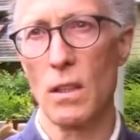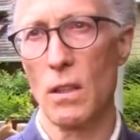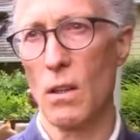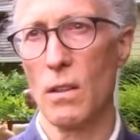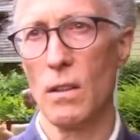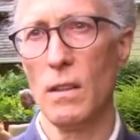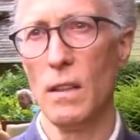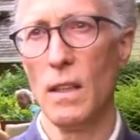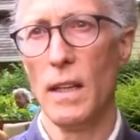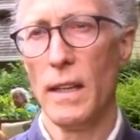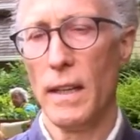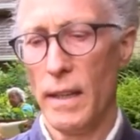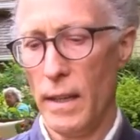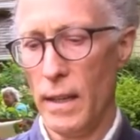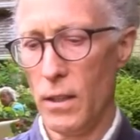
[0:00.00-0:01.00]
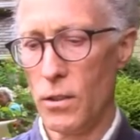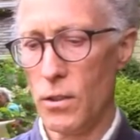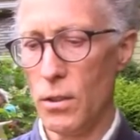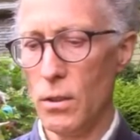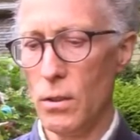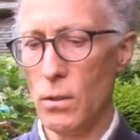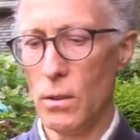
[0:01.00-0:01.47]
a garden, and
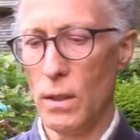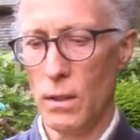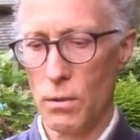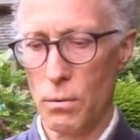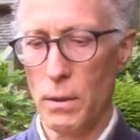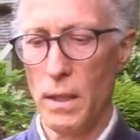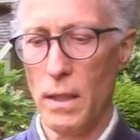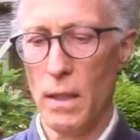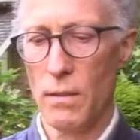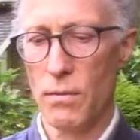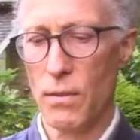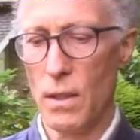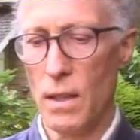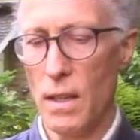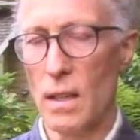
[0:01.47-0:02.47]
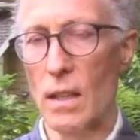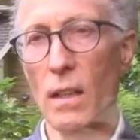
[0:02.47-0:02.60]
2 and 3, if the